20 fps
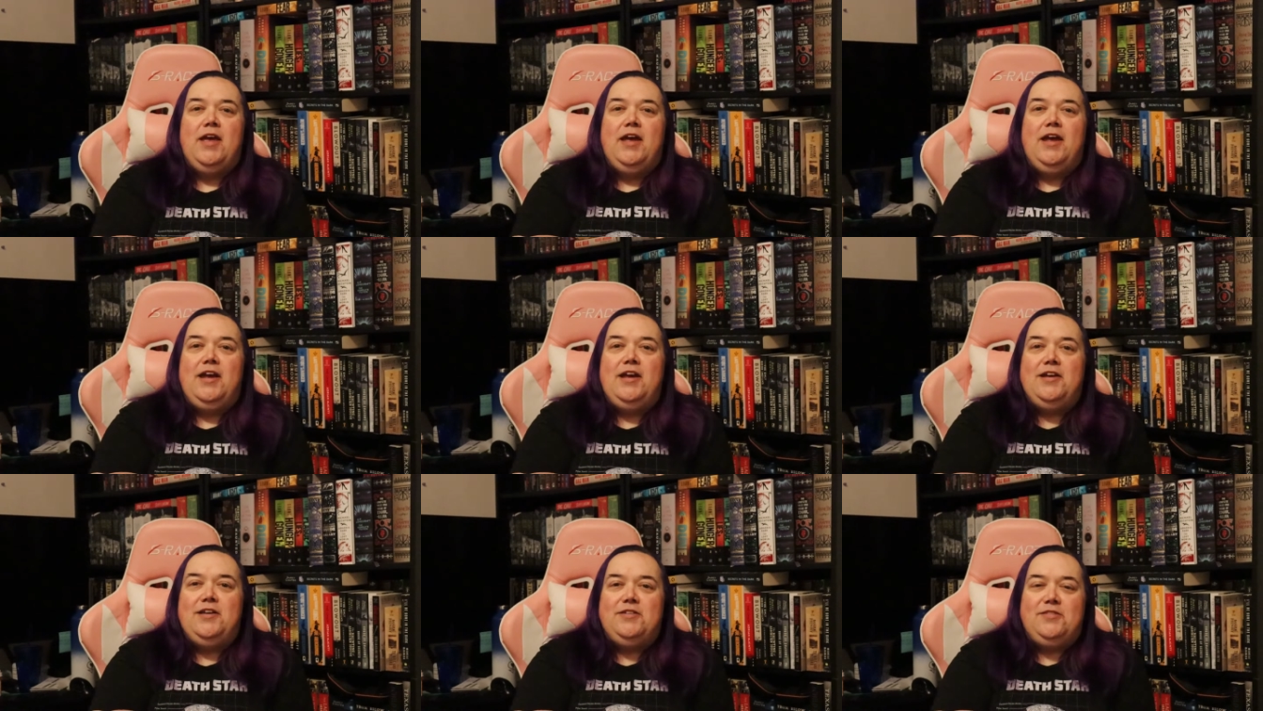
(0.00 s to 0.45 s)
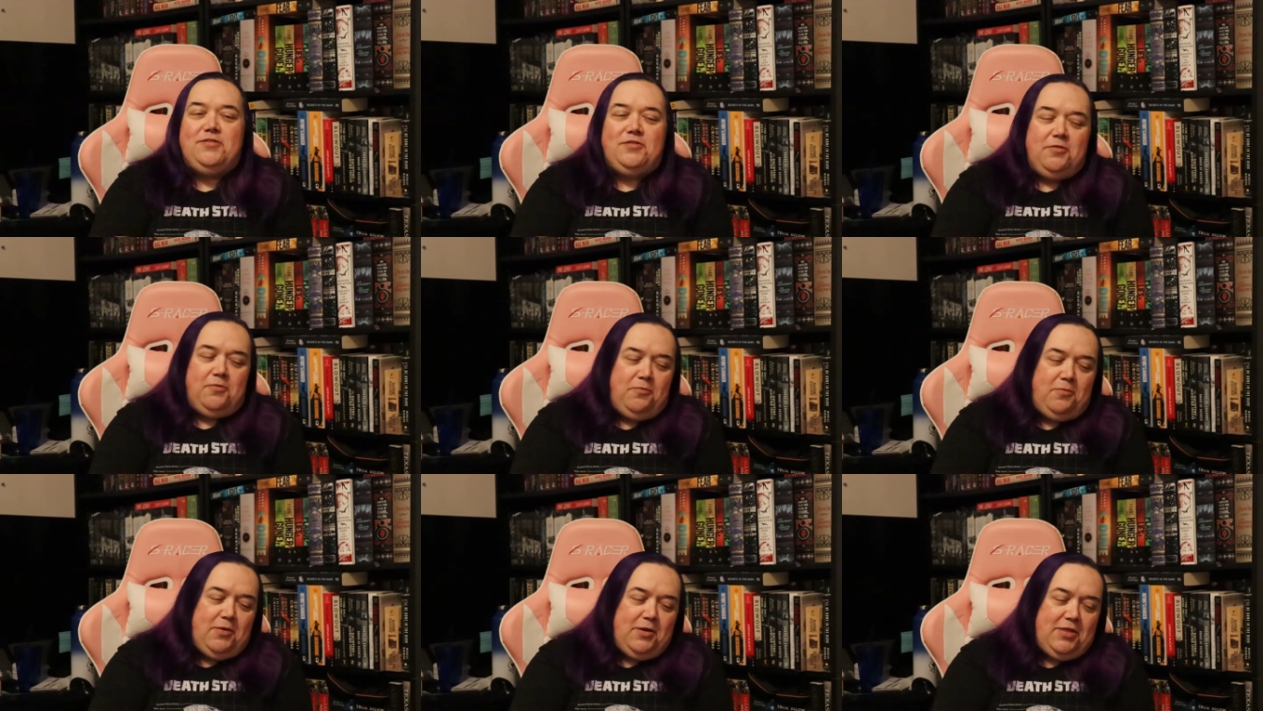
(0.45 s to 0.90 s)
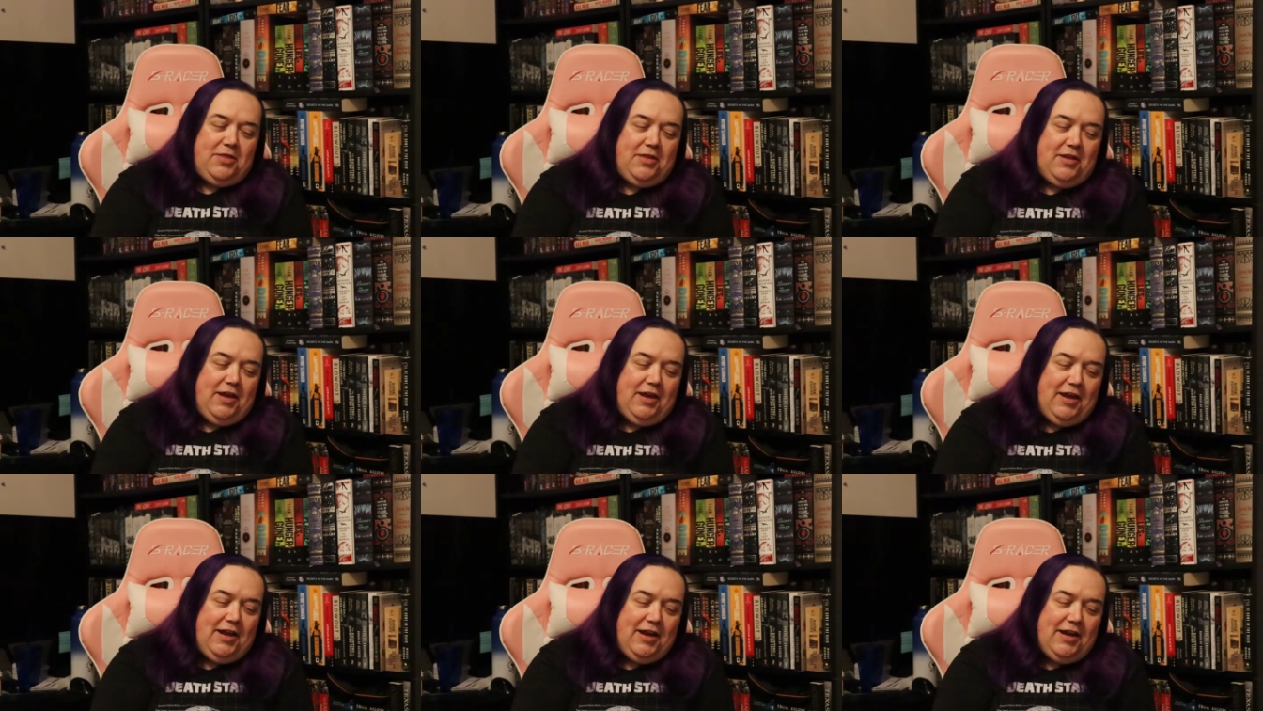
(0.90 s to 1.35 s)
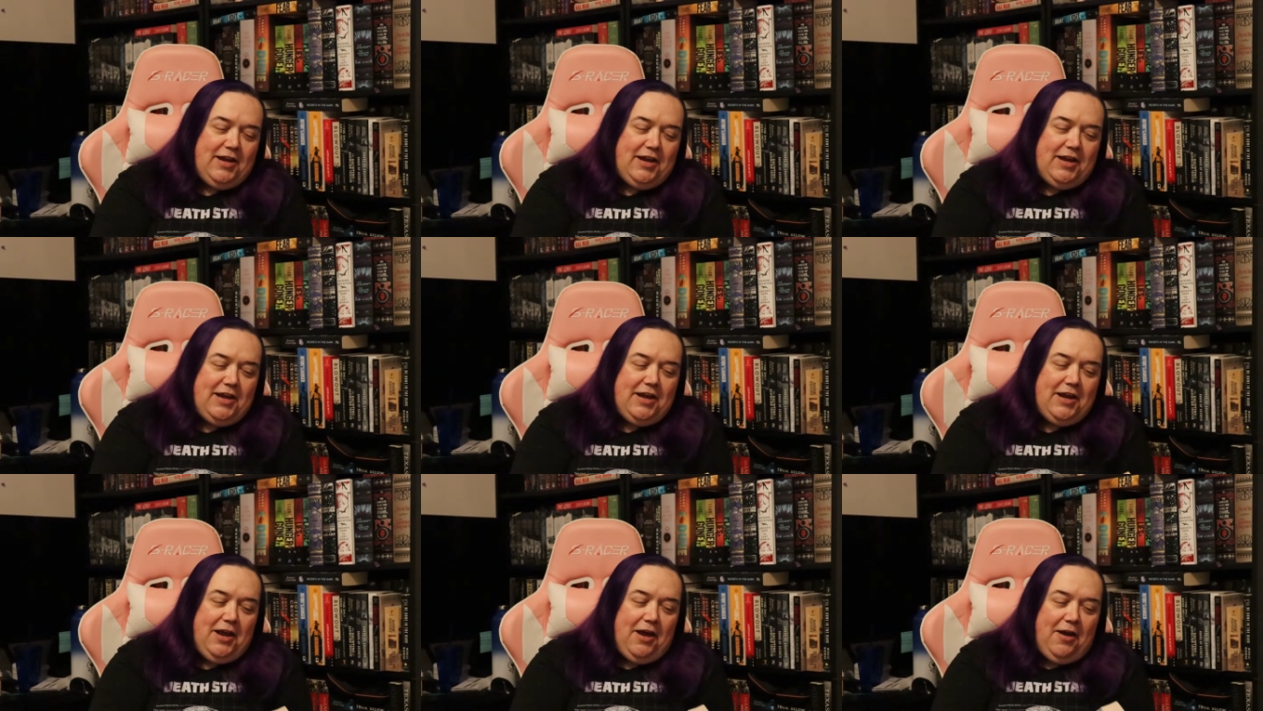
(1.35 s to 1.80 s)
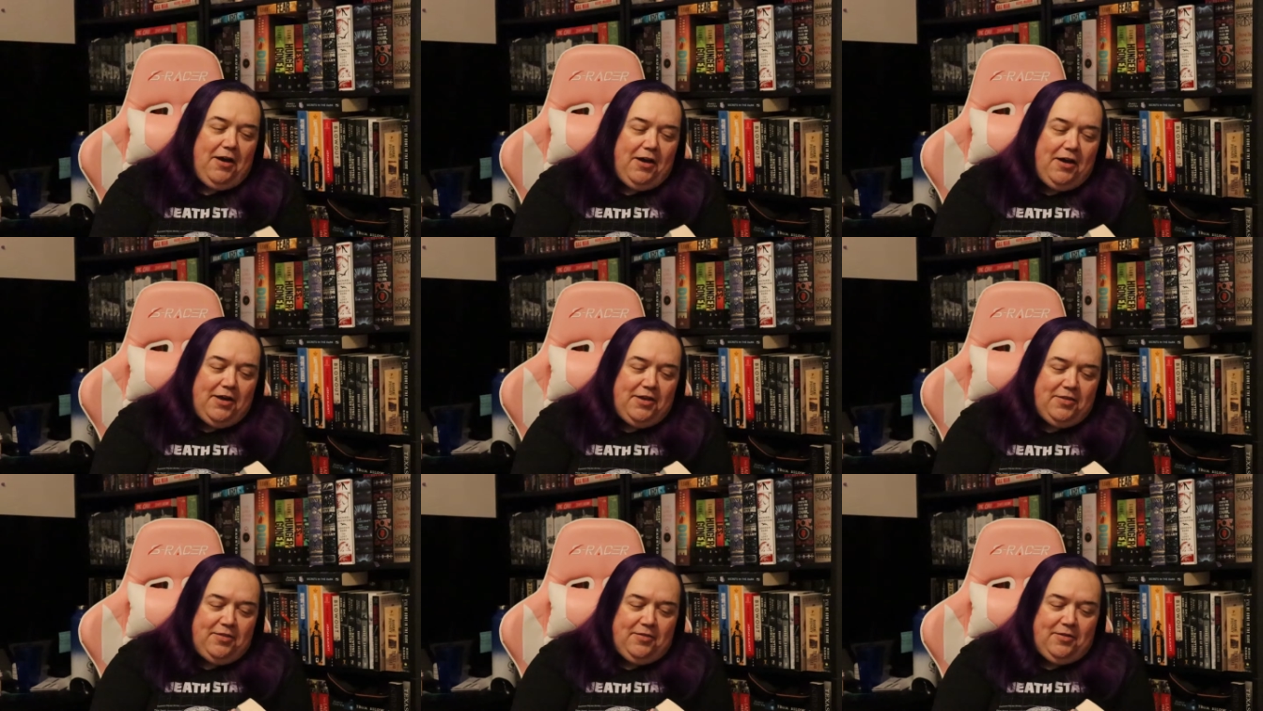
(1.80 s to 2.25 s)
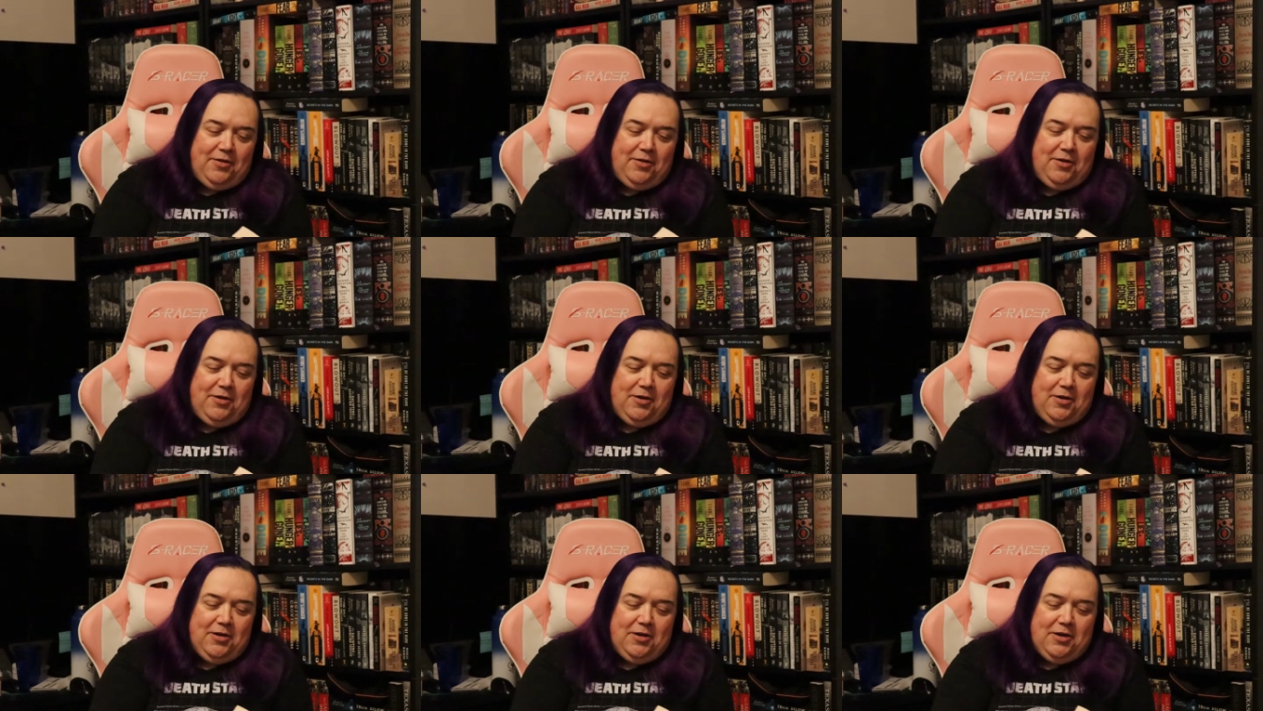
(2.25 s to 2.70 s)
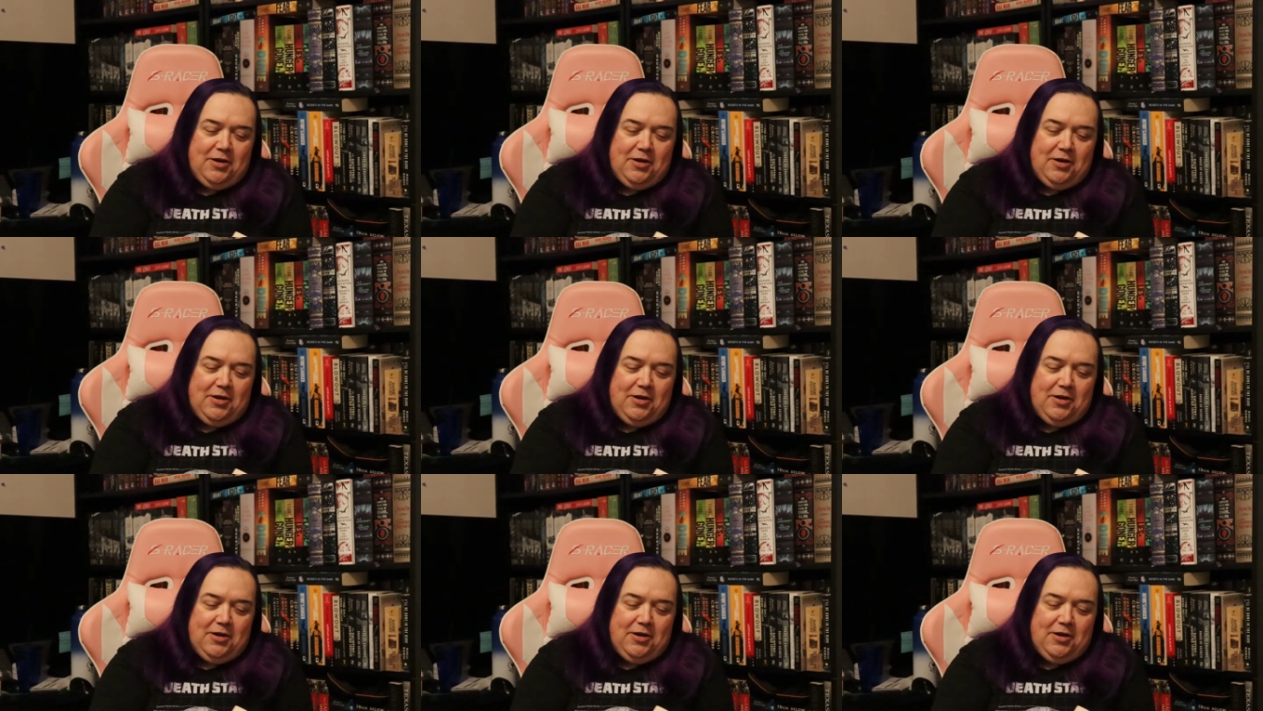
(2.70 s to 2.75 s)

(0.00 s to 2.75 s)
is with any other